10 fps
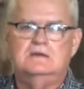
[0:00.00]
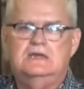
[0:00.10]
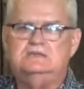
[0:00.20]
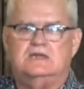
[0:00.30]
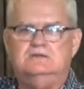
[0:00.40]

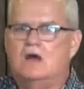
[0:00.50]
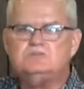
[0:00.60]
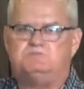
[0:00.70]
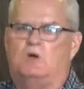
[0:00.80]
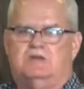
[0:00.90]
He said, y'all
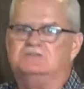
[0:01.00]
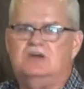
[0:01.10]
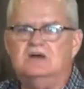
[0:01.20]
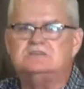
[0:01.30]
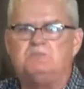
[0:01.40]
spoke in
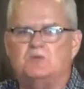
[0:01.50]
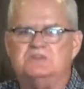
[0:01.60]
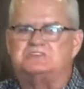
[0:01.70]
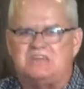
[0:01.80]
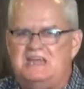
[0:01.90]
tongues up on the
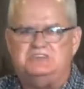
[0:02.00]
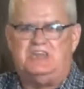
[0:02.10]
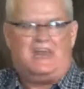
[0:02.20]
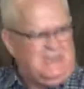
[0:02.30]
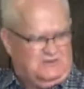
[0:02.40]
stage. He
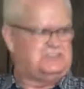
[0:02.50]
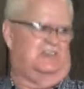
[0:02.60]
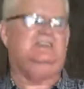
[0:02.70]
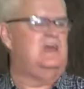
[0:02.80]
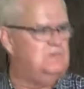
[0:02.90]
said, I'd never
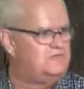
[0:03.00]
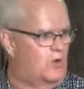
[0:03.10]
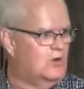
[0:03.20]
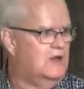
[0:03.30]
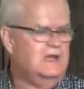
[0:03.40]
seen that
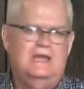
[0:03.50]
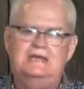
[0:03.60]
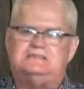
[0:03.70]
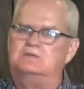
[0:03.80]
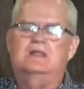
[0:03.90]
before. I
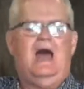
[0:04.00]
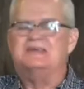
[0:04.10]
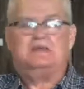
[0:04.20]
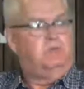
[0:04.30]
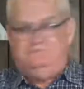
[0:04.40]

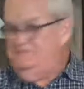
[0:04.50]
said,